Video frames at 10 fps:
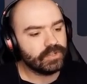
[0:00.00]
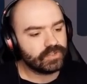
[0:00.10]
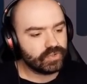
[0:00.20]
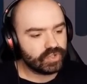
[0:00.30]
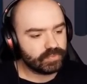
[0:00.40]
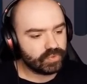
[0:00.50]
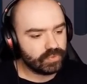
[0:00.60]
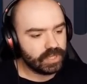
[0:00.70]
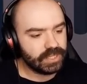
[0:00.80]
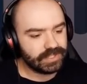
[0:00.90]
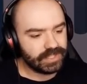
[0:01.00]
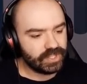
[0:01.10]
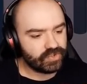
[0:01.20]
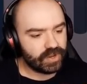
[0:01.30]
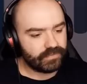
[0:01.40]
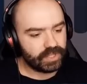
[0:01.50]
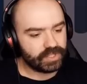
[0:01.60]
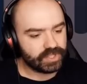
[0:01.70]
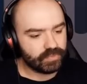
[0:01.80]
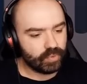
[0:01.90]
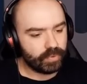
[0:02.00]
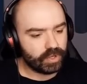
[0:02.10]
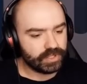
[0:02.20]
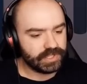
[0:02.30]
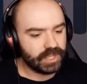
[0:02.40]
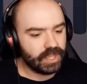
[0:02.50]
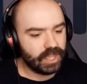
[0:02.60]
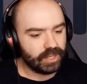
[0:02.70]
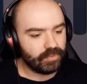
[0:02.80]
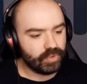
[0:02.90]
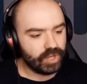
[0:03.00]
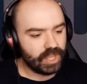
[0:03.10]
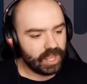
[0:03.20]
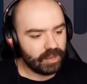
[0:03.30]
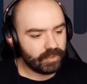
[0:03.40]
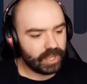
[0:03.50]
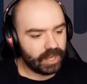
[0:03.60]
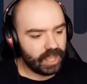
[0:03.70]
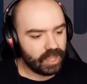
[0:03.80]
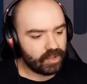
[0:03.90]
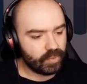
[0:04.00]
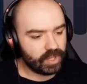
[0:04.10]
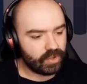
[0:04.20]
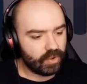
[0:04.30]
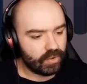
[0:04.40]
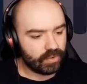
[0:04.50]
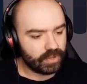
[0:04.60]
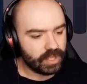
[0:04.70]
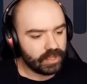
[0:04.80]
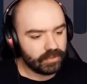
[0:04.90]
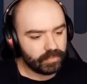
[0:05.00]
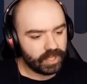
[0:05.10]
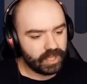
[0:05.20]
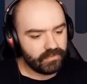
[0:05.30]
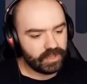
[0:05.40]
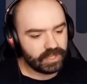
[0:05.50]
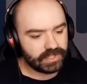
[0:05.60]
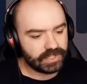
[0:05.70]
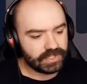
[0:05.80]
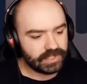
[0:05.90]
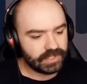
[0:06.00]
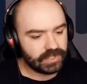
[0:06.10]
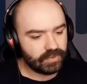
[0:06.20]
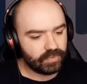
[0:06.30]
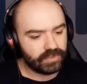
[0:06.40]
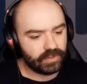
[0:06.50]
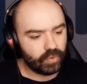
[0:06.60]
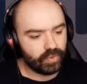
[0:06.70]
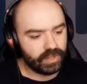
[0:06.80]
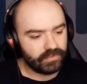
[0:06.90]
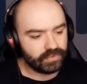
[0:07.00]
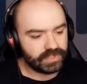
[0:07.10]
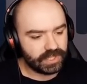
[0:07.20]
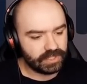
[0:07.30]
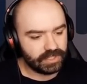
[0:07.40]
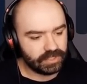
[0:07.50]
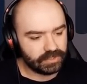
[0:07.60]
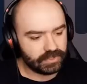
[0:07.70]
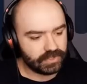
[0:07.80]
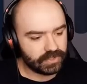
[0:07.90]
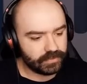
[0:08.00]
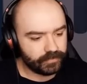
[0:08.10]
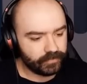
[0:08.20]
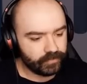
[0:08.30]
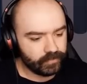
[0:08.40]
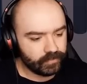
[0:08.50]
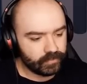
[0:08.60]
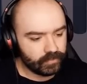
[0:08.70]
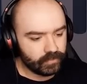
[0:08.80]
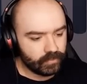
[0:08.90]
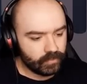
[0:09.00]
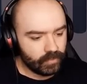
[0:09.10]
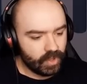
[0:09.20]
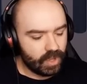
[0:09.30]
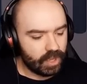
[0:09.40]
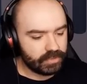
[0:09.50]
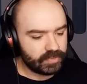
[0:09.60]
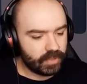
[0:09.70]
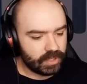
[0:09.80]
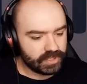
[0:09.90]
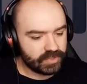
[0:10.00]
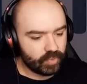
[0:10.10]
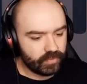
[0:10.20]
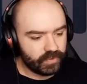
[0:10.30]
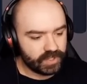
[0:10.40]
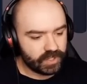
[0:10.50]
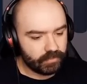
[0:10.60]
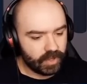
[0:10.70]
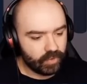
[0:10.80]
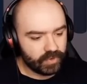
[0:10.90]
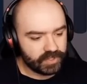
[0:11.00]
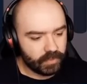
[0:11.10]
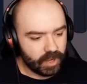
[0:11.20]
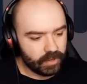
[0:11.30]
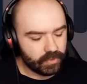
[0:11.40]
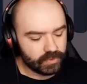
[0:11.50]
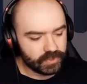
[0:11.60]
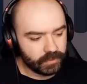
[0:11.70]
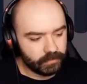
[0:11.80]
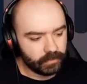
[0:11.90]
sociable, seen traveling in small pods, and communicating by an echoing call. Behavior is consistent with low level sentience. Harvest plants, small fish, and metal rich barnacles.